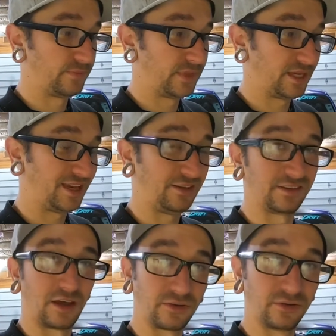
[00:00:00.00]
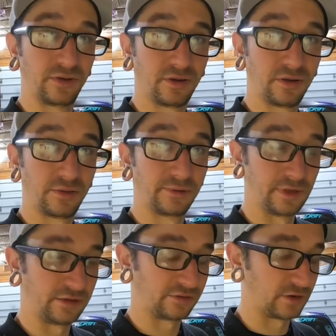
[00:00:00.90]
heat cycled through
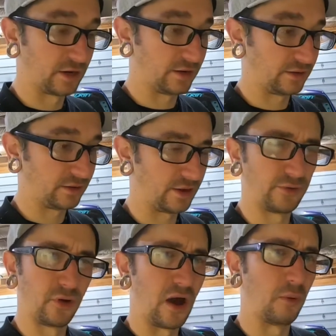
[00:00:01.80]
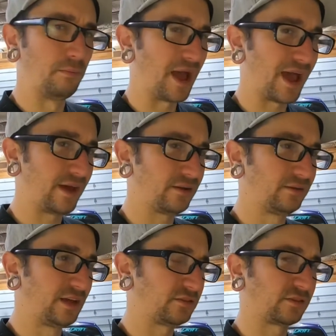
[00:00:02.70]
laser cutting. I don't know how bad
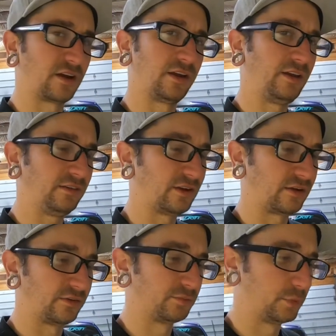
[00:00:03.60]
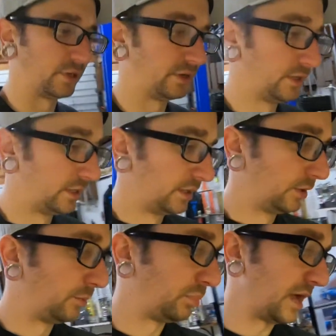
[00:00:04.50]
laser cutting heat cycles, but
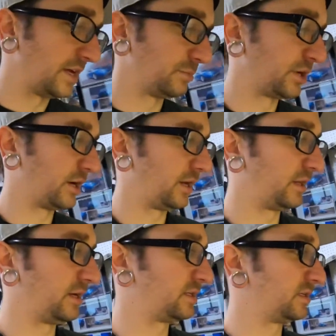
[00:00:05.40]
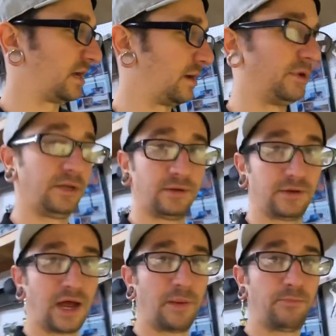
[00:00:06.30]
plasma cutting this, I
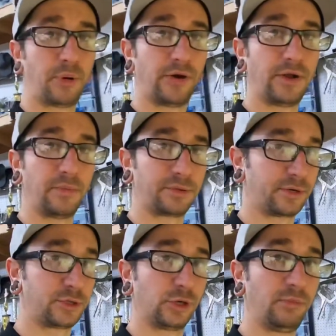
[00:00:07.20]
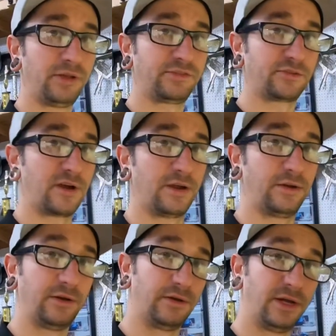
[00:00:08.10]
mean, I burned up 3 drill bits trying
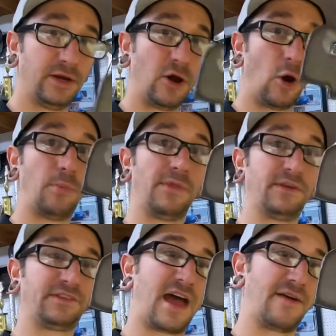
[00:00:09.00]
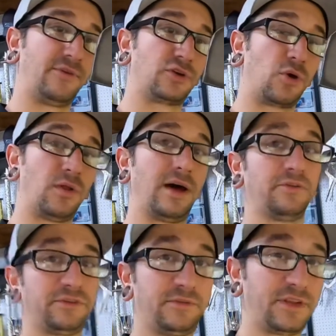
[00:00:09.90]
to open this 1/2 inch hole
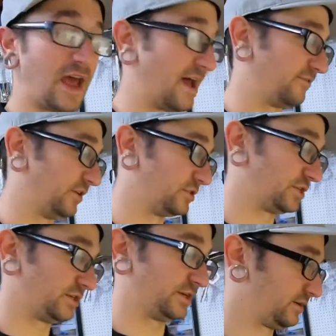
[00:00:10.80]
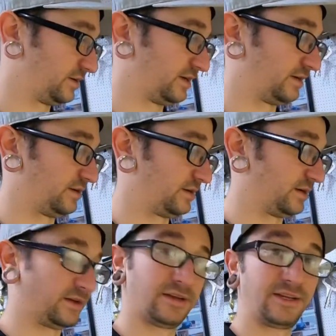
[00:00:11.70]
out to 1/2 inch.
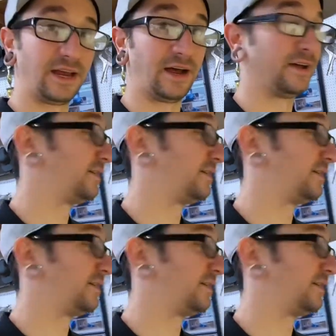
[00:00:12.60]
And yeah,